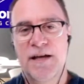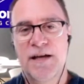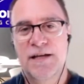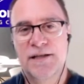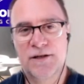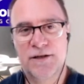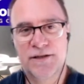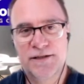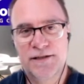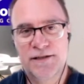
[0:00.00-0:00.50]

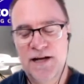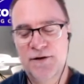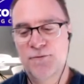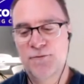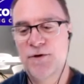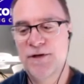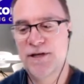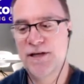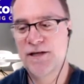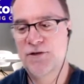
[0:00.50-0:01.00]
So I started
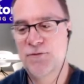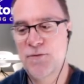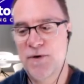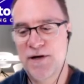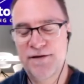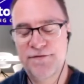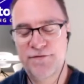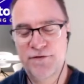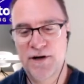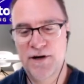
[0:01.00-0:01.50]
working
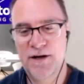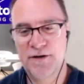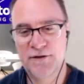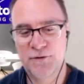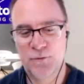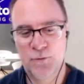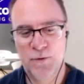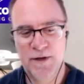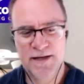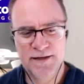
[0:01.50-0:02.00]
24 hours
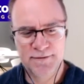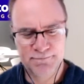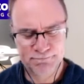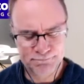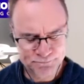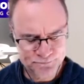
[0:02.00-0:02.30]
a week,